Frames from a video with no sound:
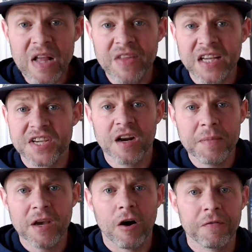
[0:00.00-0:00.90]
That's going to
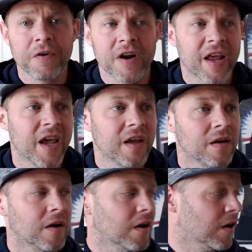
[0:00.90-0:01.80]
be all for today.
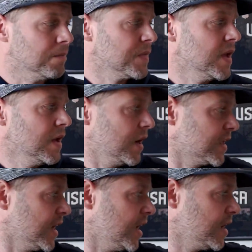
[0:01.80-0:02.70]

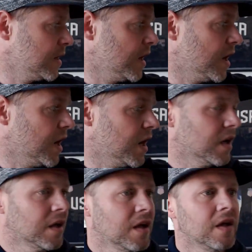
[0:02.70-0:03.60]
Again,
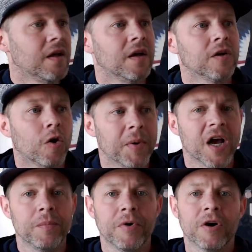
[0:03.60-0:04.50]
go
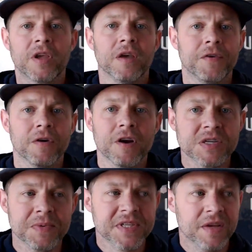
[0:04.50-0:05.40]
buy a book if you're here
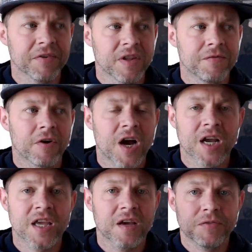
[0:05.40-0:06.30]
specifically for
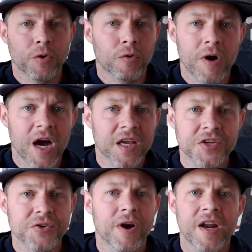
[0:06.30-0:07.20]
hockey. I have Total Hockey
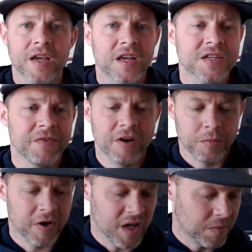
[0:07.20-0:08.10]
Training. It's
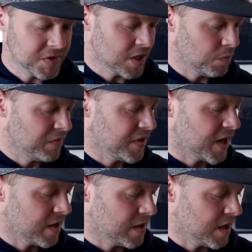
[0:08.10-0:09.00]
available on Amazon. We've
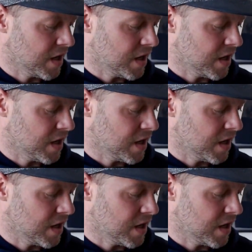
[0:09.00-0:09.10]
got it